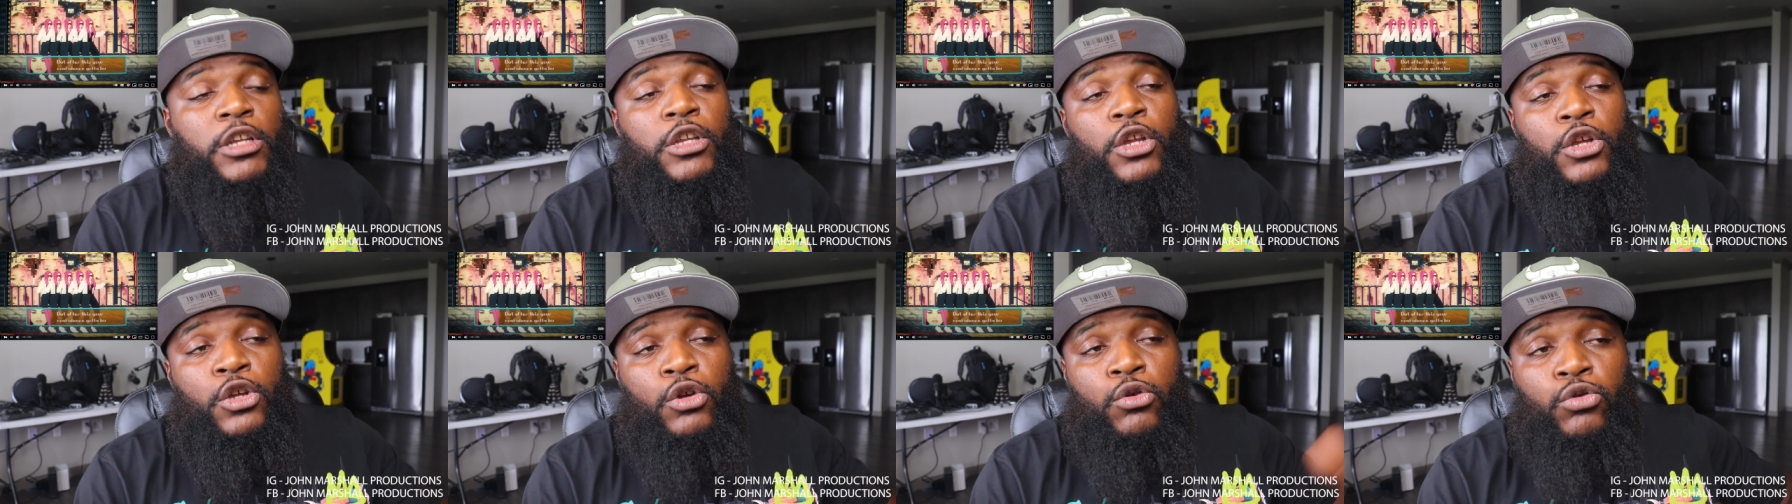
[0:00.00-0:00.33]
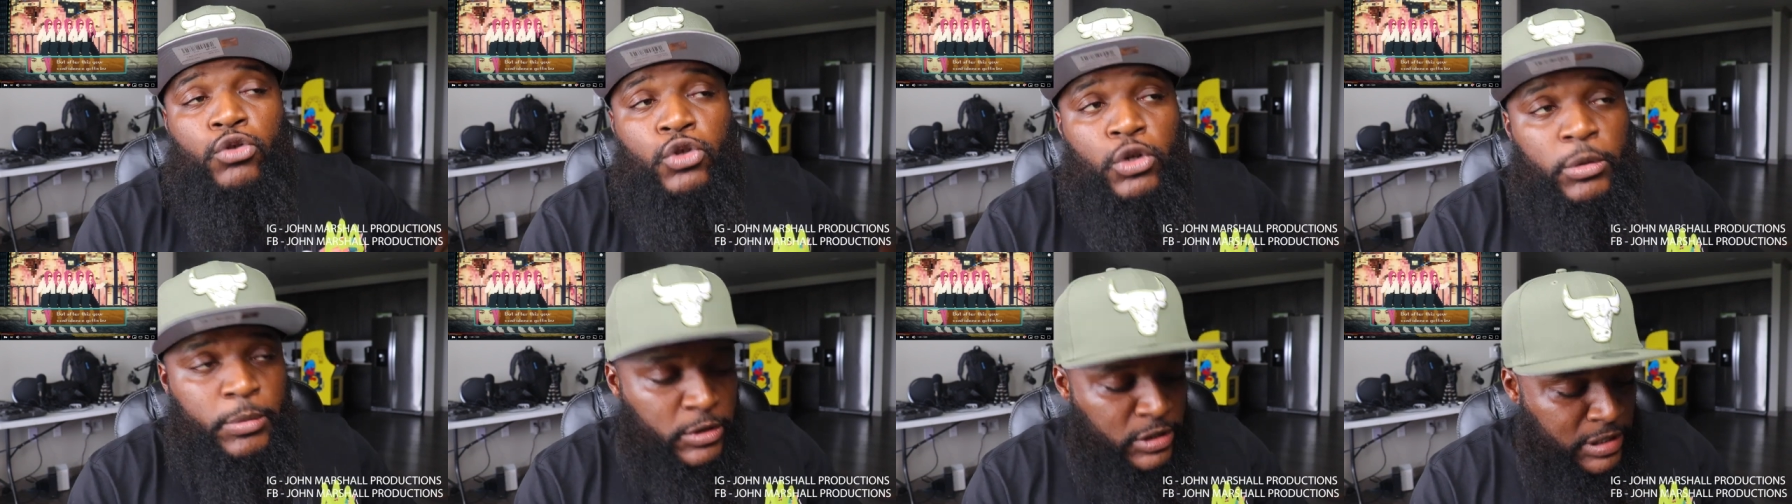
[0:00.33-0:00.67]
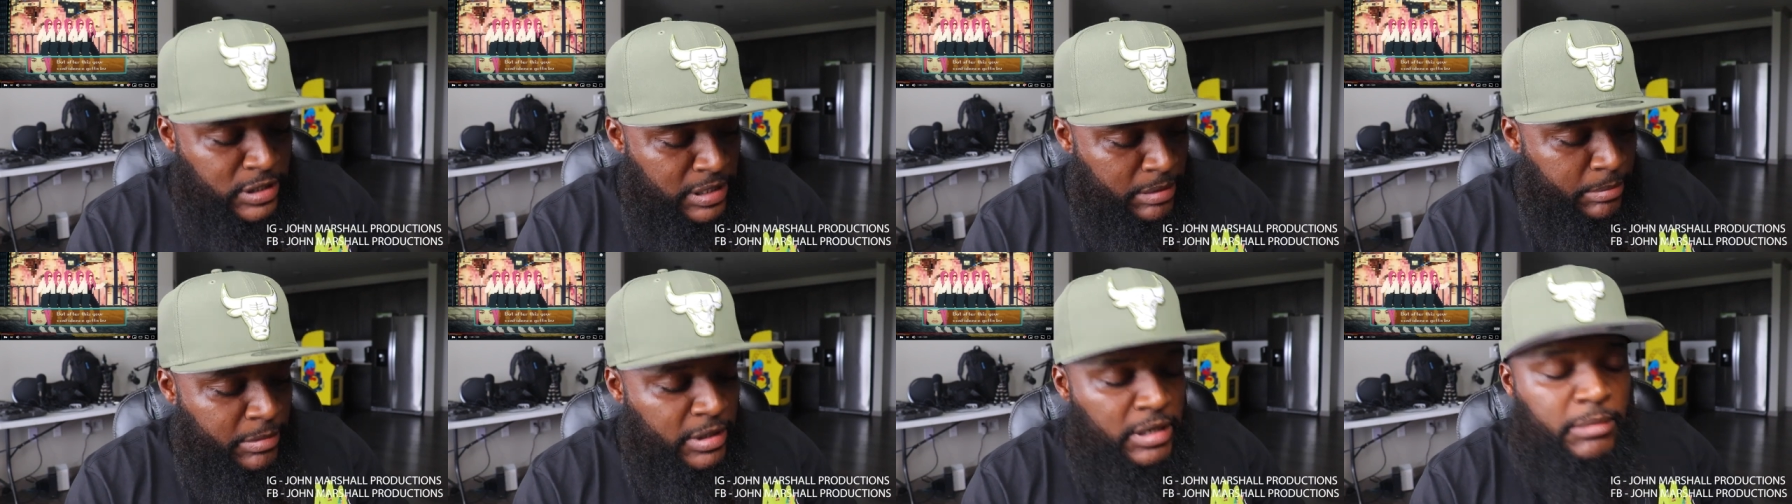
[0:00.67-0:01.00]
The
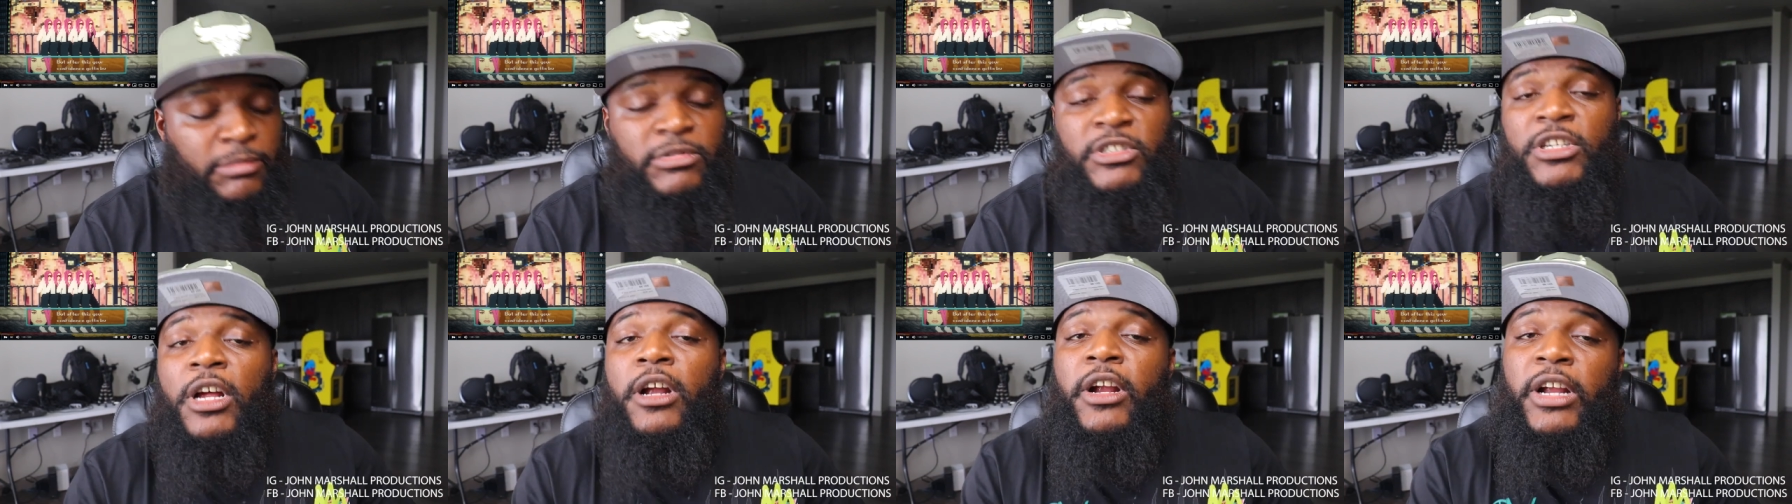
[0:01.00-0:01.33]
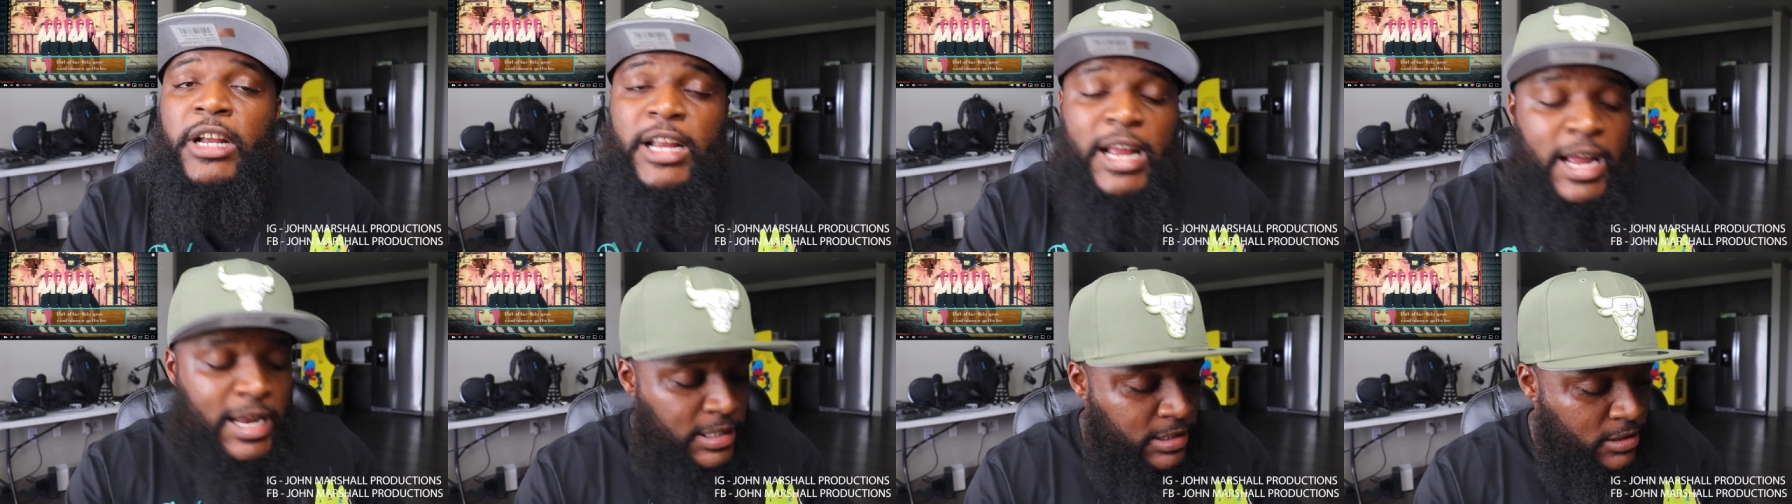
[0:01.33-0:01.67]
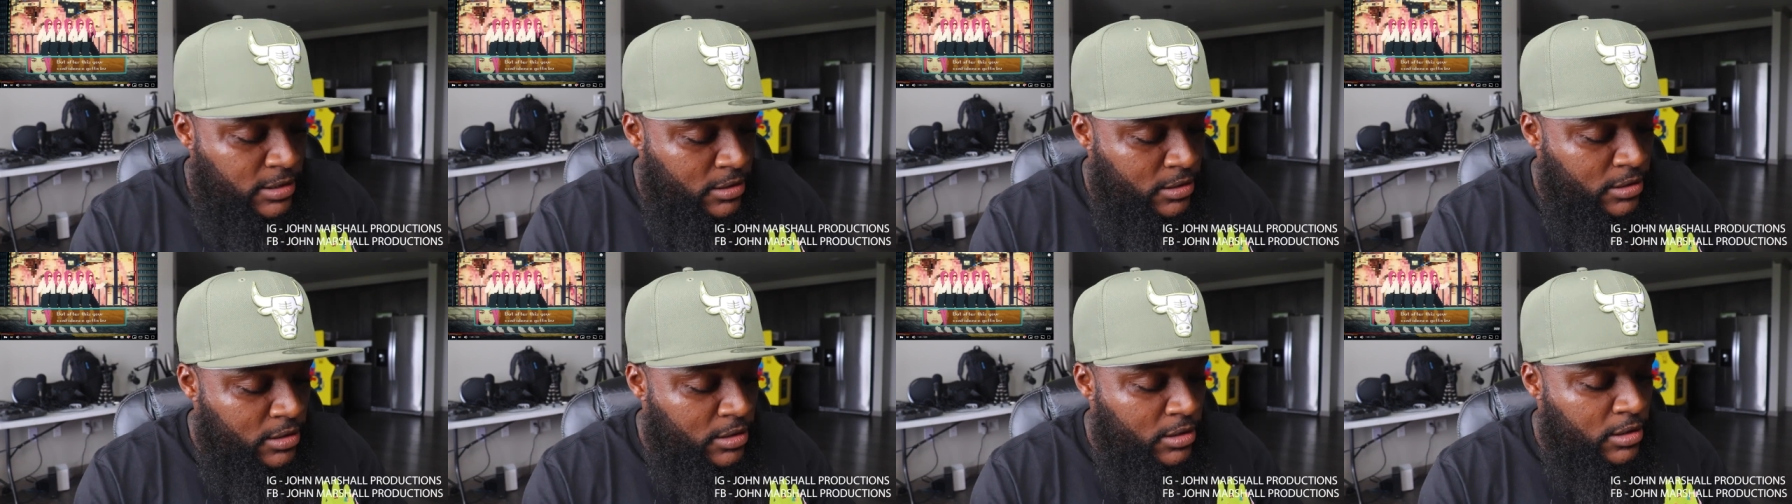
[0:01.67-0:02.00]
YouTubers, I mean. Sorry,
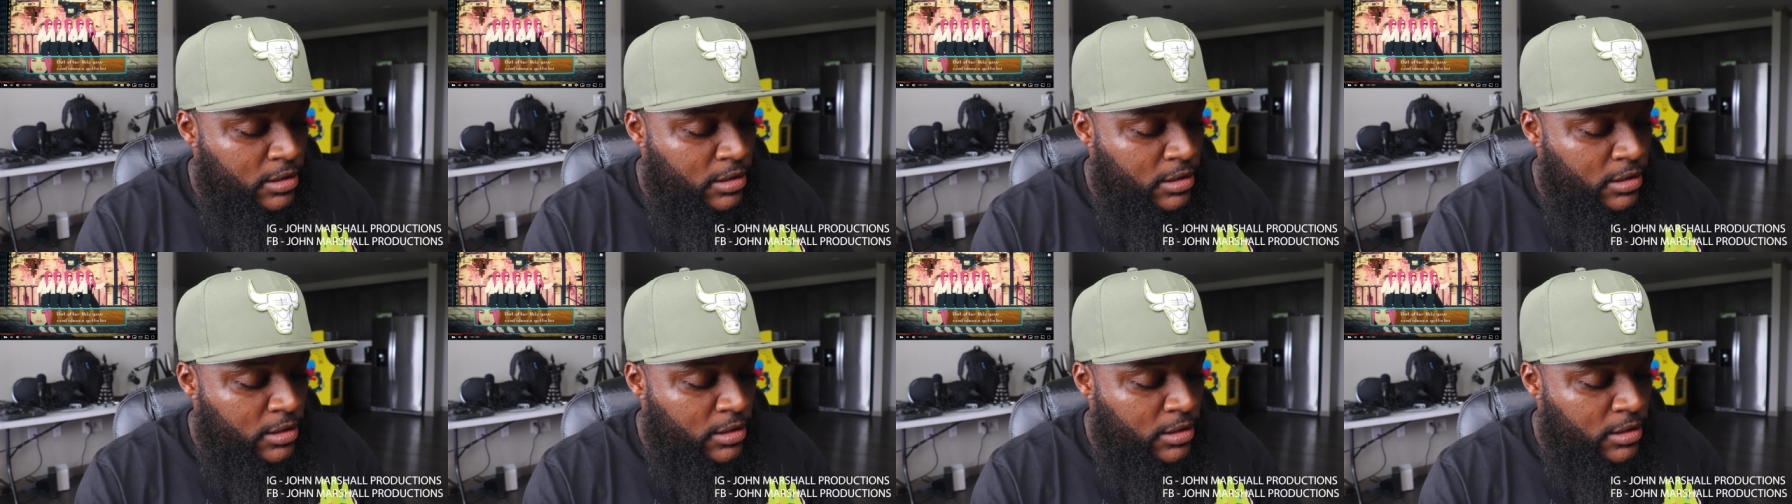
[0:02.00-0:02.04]
guys.